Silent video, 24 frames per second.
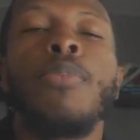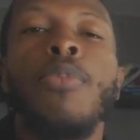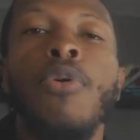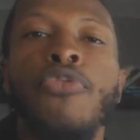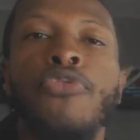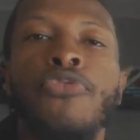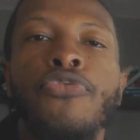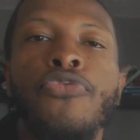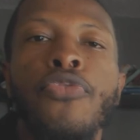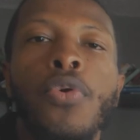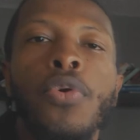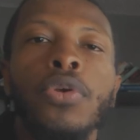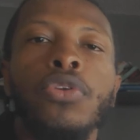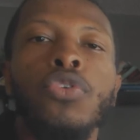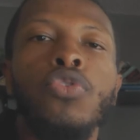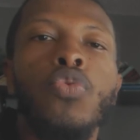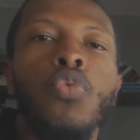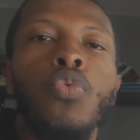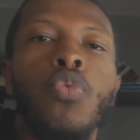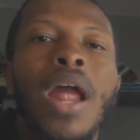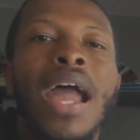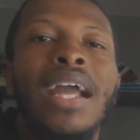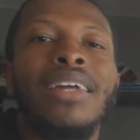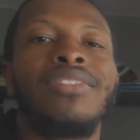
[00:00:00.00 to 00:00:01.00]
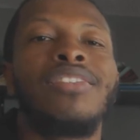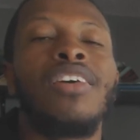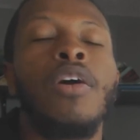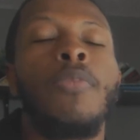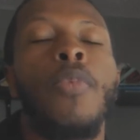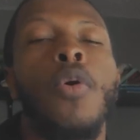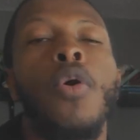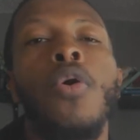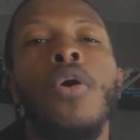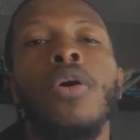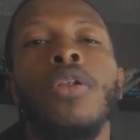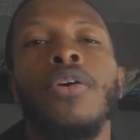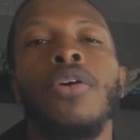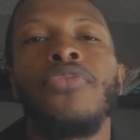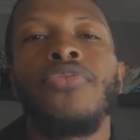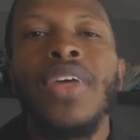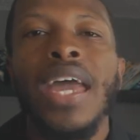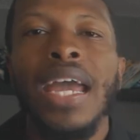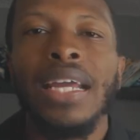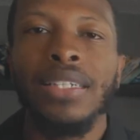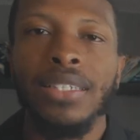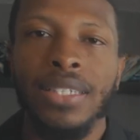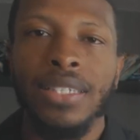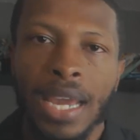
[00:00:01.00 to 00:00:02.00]
before you racked up all
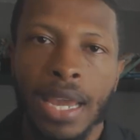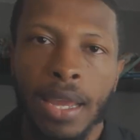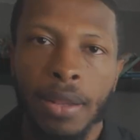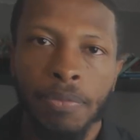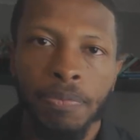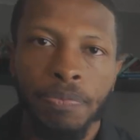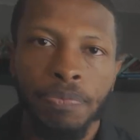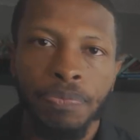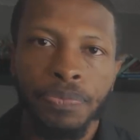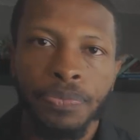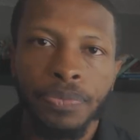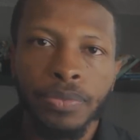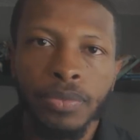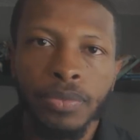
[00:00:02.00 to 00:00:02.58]
of that debt.